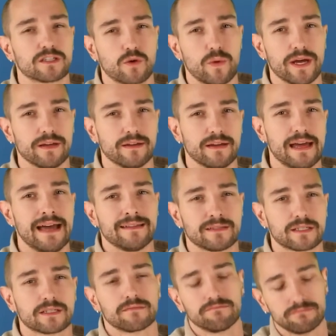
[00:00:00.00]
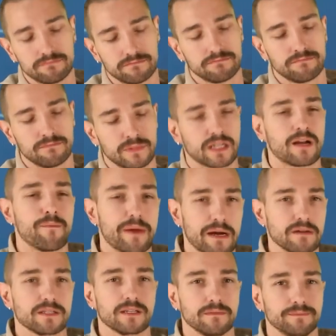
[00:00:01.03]
squid. Hence, the
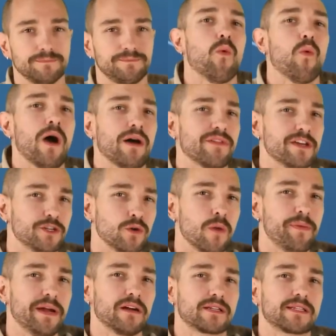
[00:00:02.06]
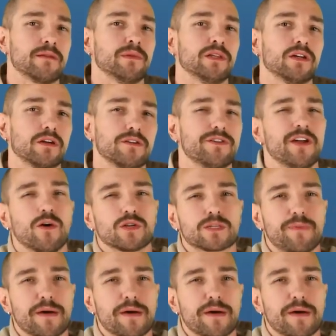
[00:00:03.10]
comparison. While they do appear similar, no